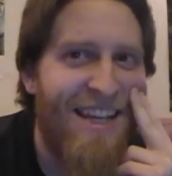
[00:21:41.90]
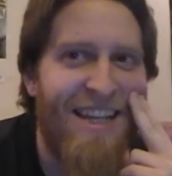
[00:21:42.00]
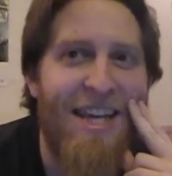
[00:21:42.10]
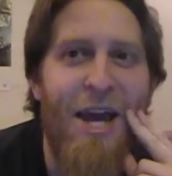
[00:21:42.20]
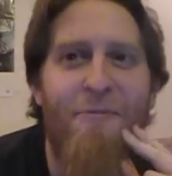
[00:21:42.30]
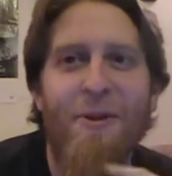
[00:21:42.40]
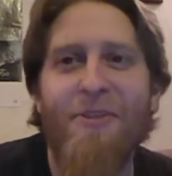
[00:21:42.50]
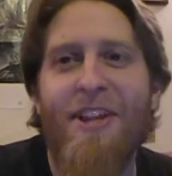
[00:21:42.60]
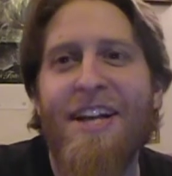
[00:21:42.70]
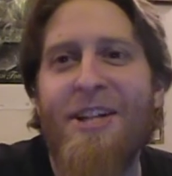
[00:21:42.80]
yeah, more
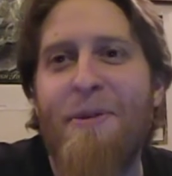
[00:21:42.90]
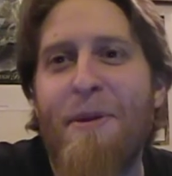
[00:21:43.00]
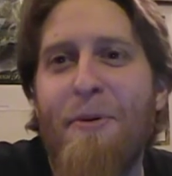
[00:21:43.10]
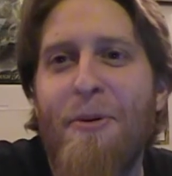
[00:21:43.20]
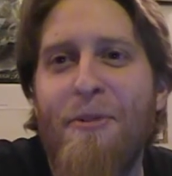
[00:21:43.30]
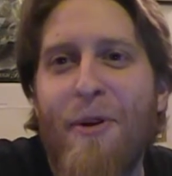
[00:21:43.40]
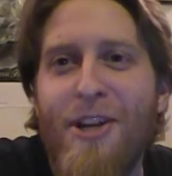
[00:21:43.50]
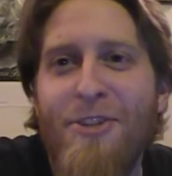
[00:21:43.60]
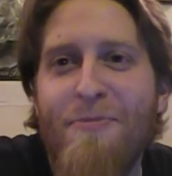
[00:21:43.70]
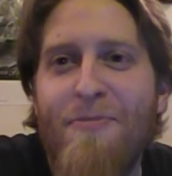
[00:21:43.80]
than likely, and people would have
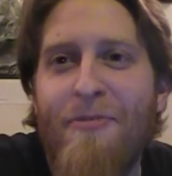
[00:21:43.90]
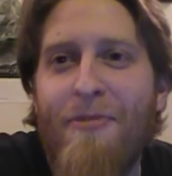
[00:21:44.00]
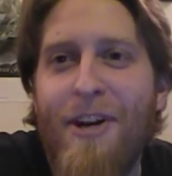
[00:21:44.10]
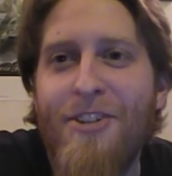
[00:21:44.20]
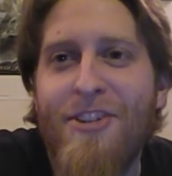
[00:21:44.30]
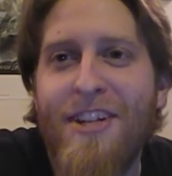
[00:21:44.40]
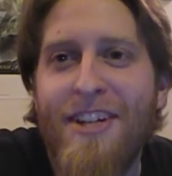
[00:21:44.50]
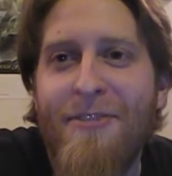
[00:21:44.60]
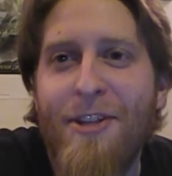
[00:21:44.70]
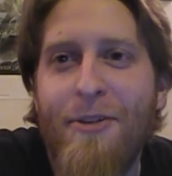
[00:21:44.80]
watched
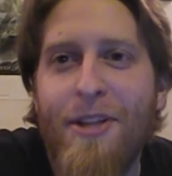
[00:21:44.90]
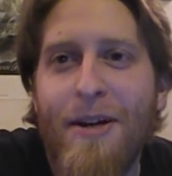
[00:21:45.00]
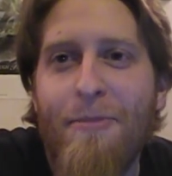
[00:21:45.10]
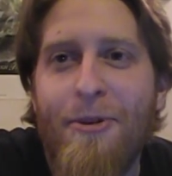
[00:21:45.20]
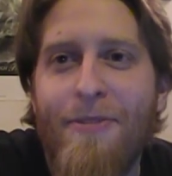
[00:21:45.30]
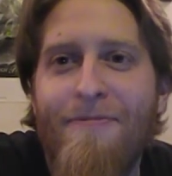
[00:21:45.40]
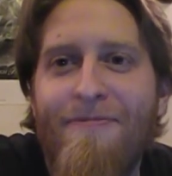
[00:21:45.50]
the video a lot more.